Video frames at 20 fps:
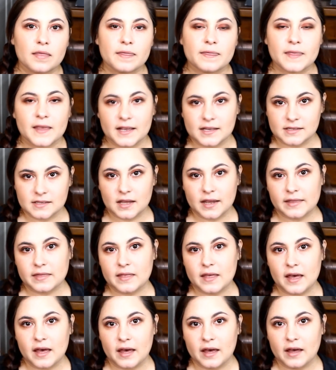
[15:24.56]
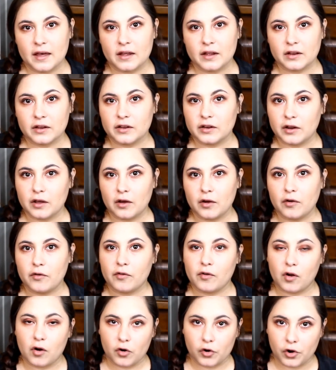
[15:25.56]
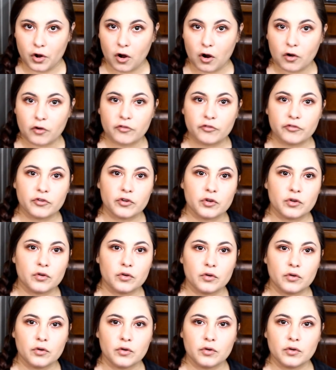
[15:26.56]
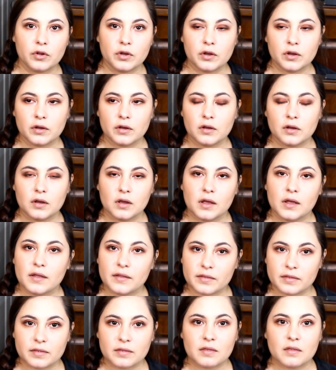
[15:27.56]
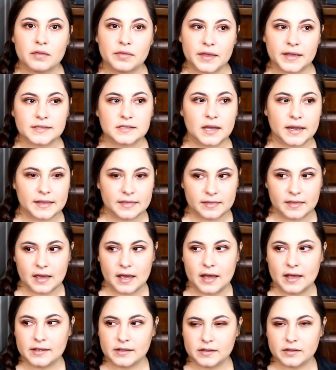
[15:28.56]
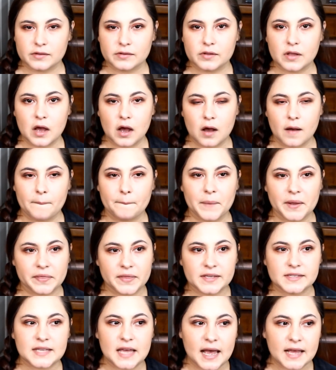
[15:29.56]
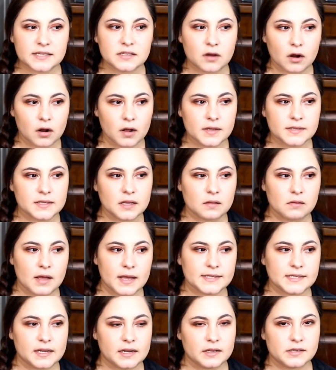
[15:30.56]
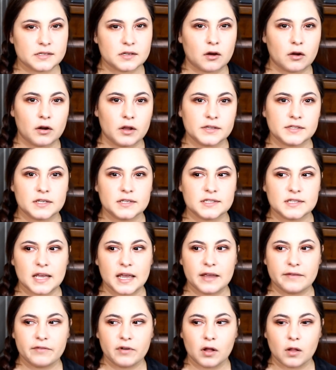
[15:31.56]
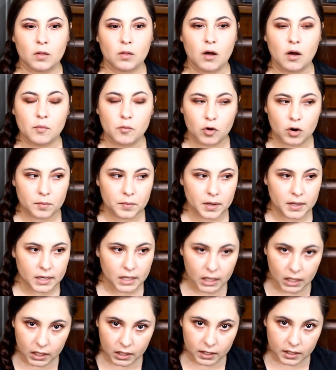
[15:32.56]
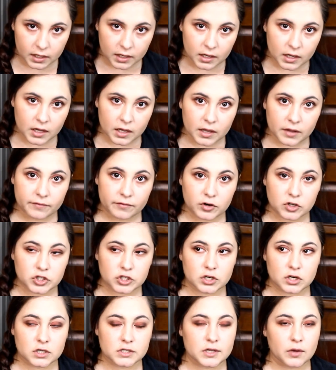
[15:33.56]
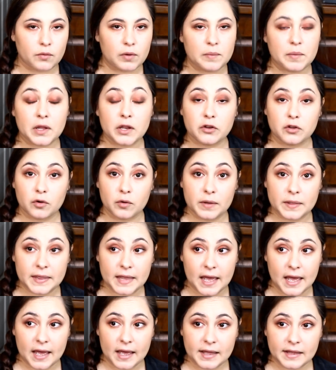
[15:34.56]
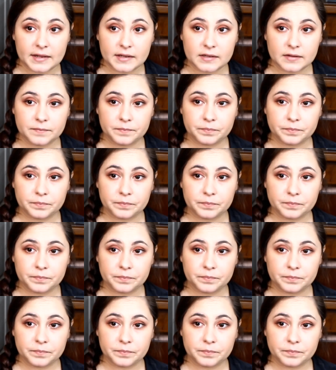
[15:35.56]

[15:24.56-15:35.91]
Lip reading: things like that, you know, our dog food, things like that. But this has taught us a lesson. It's taught us to save a lot more money, for sure. So we've been doing that.